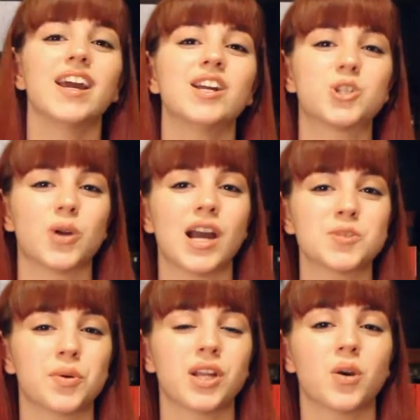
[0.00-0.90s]
It
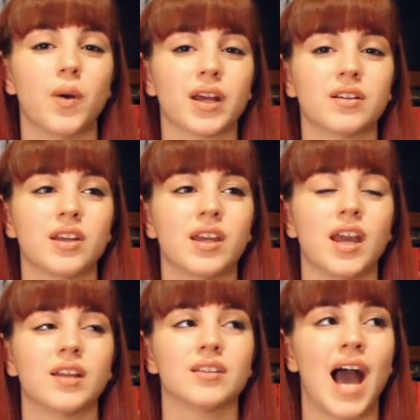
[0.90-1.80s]
dries pretty quickly,
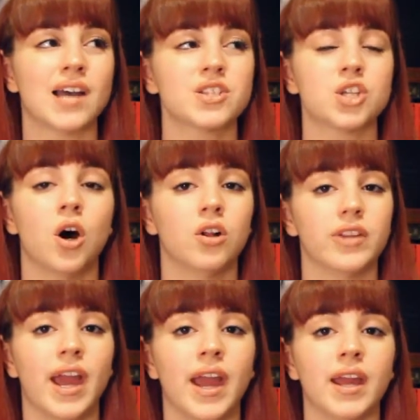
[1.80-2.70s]
it lasts all
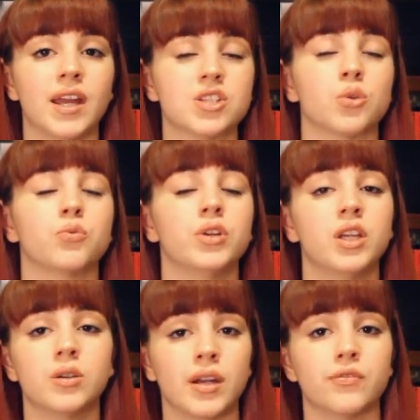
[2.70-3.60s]
day, it's a
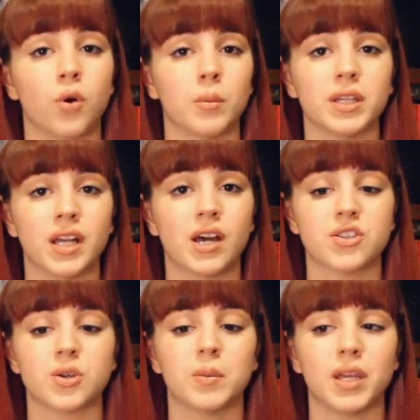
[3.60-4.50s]
really great formula,
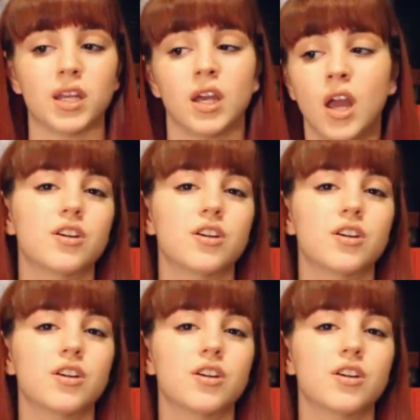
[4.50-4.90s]
so I mean,